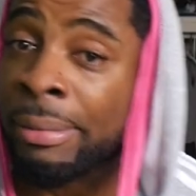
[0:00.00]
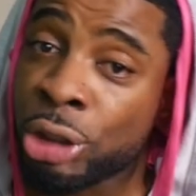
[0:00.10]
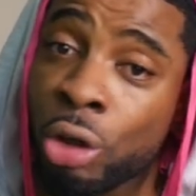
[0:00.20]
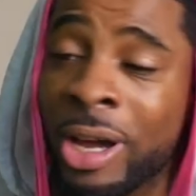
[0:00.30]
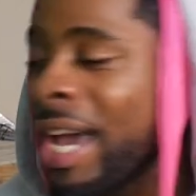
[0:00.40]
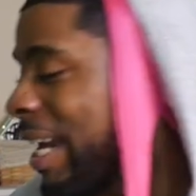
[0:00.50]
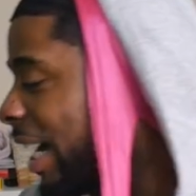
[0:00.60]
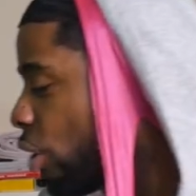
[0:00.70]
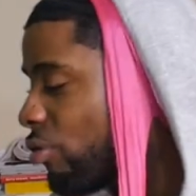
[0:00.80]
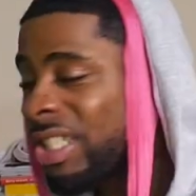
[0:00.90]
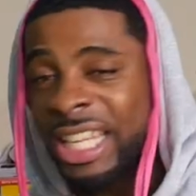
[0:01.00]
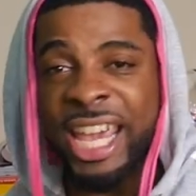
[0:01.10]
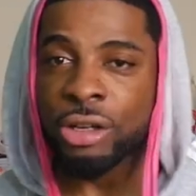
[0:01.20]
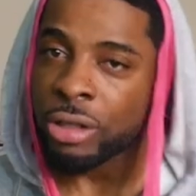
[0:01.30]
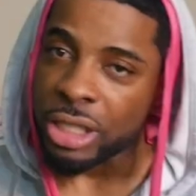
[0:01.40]
sure had I know you scared you
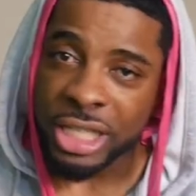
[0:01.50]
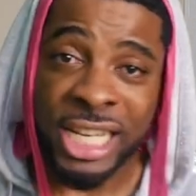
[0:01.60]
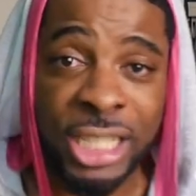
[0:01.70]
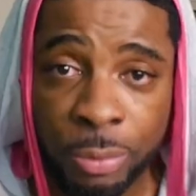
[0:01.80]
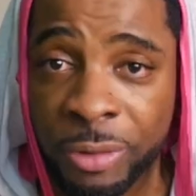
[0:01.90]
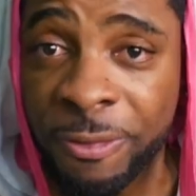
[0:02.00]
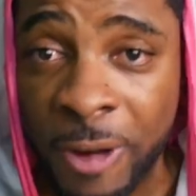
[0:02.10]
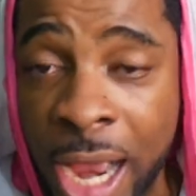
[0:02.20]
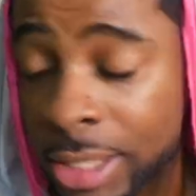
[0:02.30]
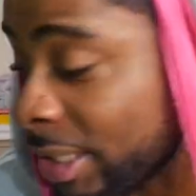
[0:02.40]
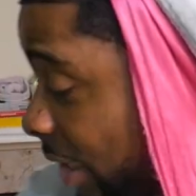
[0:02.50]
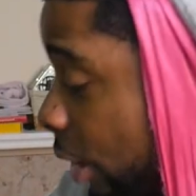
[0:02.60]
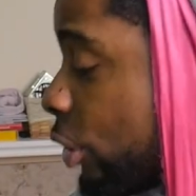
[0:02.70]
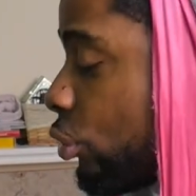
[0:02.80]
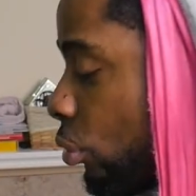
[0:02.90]
couldn't catch up with Frost. To tell the
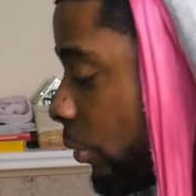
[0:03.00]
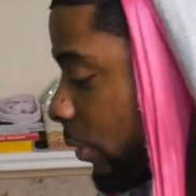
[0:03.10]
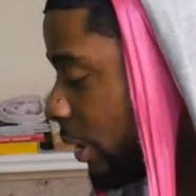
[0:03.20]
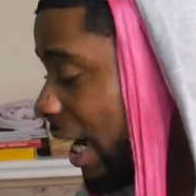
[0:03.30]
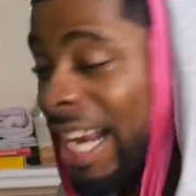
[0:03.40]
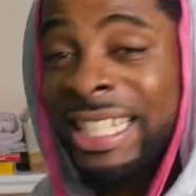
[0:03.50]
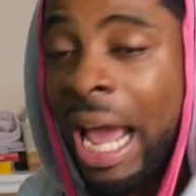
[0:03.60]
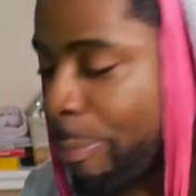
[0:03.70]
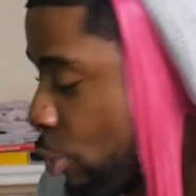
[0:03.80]
truth, I dap